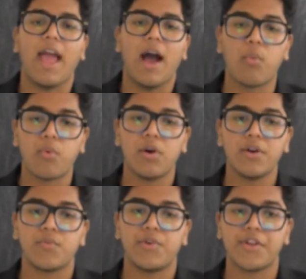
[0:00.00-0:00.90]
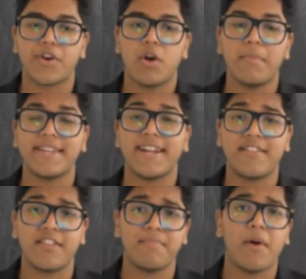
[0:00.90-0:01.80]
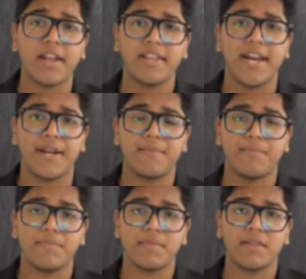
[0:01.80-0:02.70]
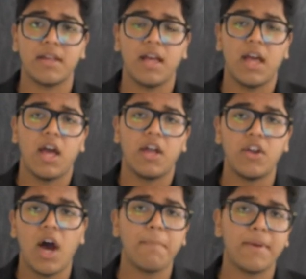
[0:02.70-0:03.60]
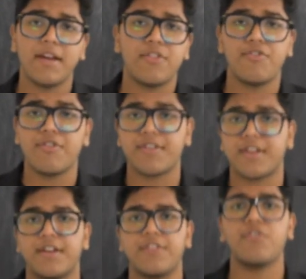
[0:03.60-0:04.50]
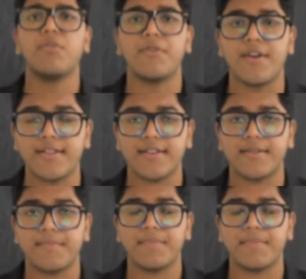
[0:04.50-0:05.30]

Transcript: a world where the government gets a spotlight, not because you're just a consumerist,